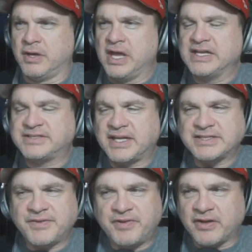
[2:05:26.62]
It's not
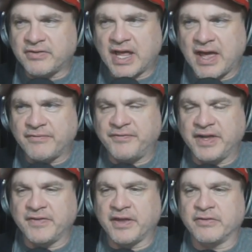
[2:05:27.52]
as if he doesn't have
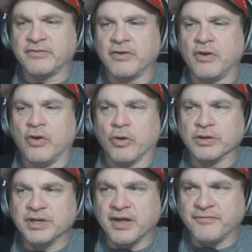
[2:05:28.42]
feelings or
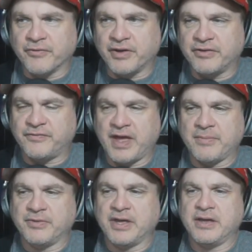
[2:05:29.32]
love for his
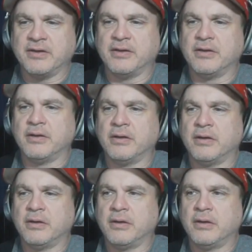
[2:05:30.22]
family.
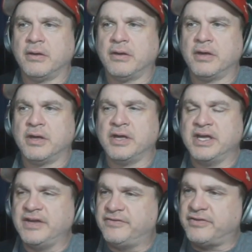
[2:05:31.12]

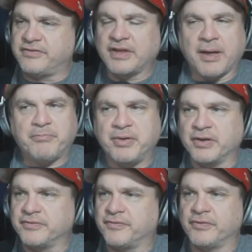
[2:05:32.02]
He's just not
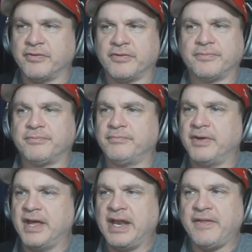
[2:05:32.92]
built for
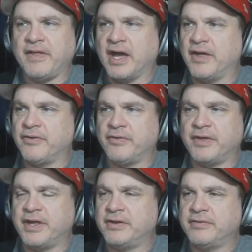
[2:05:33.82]
anything other
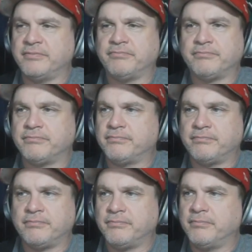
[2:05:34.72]
than
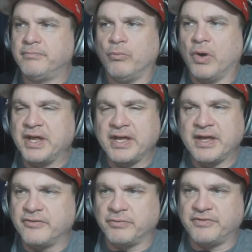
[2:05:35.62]
what he
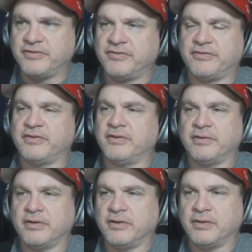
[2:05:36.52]
is, which is just a
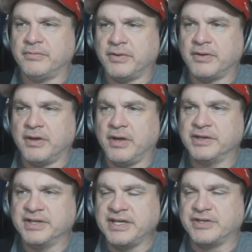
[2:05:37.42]

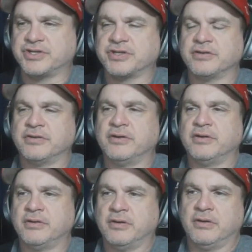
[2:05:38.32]
leech
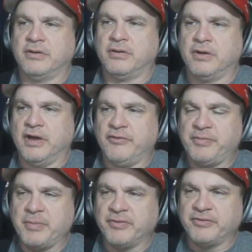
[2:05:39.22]
of
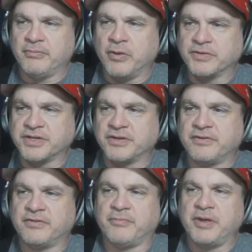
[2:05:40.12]
people's
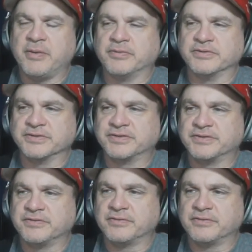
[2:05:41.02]
emotions, of people's